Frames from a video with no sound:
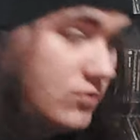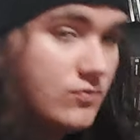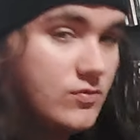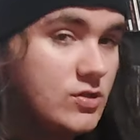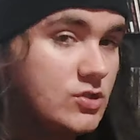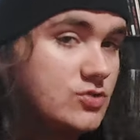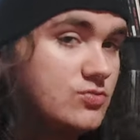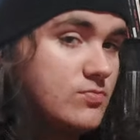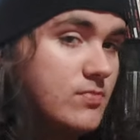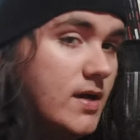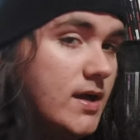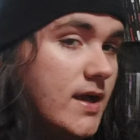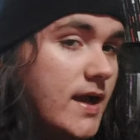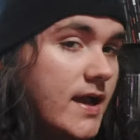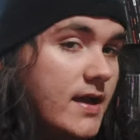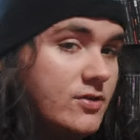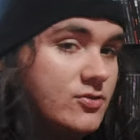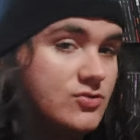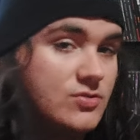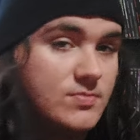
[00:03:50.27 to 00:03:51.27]
which might
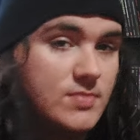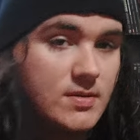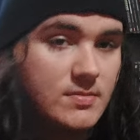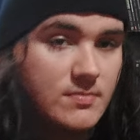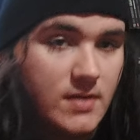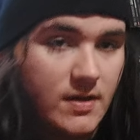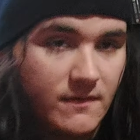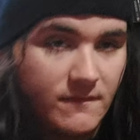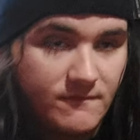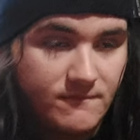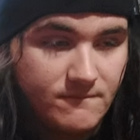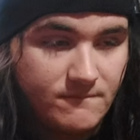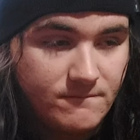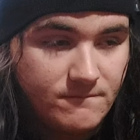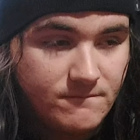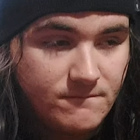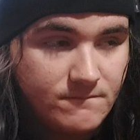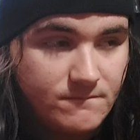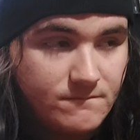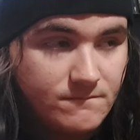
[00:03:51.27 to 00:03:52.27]
actually be my
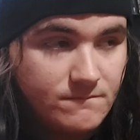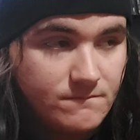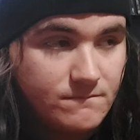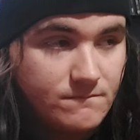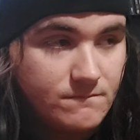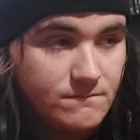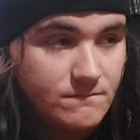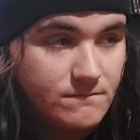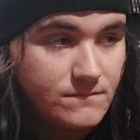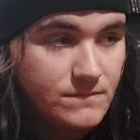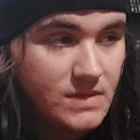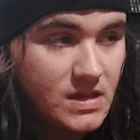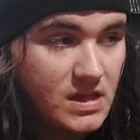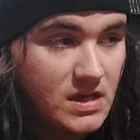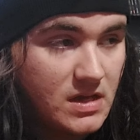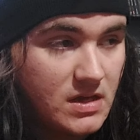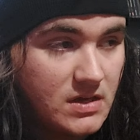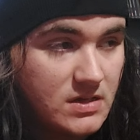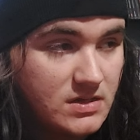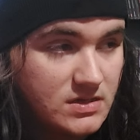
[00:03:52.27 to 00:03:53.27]

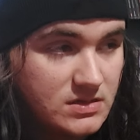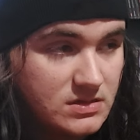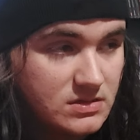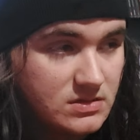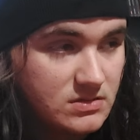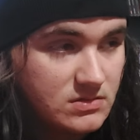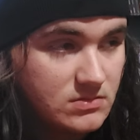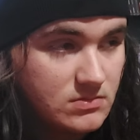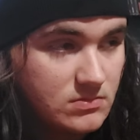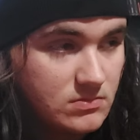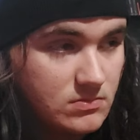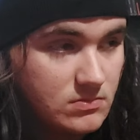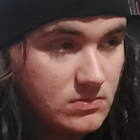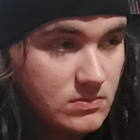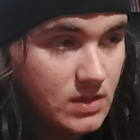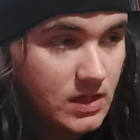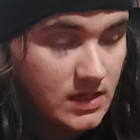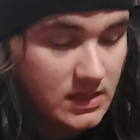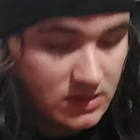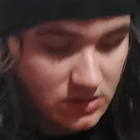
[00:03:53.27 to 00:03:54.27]
uh,
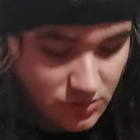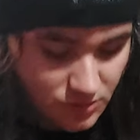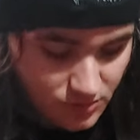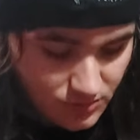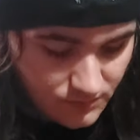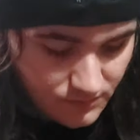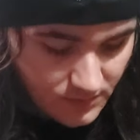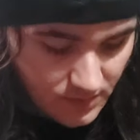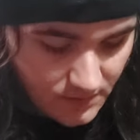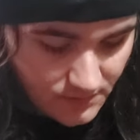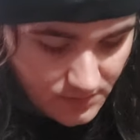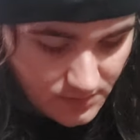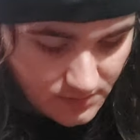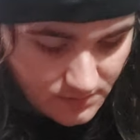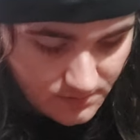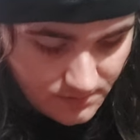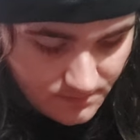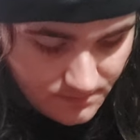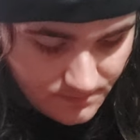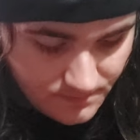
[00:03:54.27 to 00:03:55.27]
like third favorite.
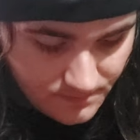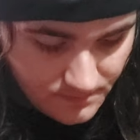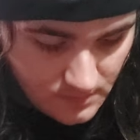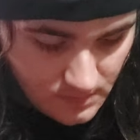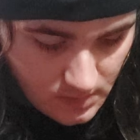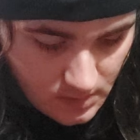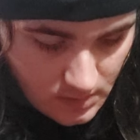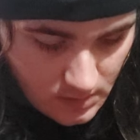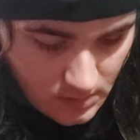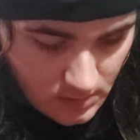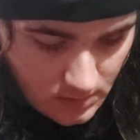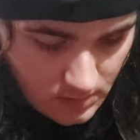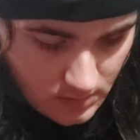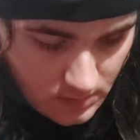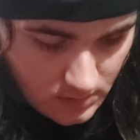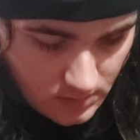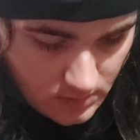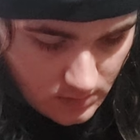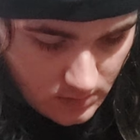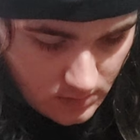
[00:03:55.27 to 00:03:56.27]

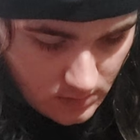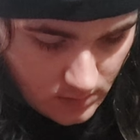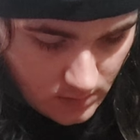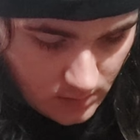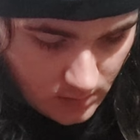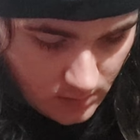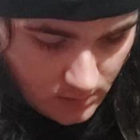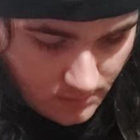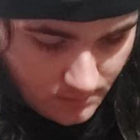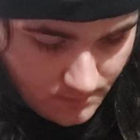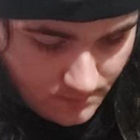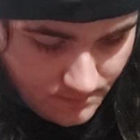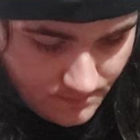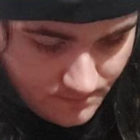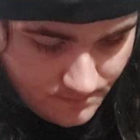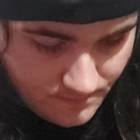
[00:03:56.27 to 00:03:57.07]
Um,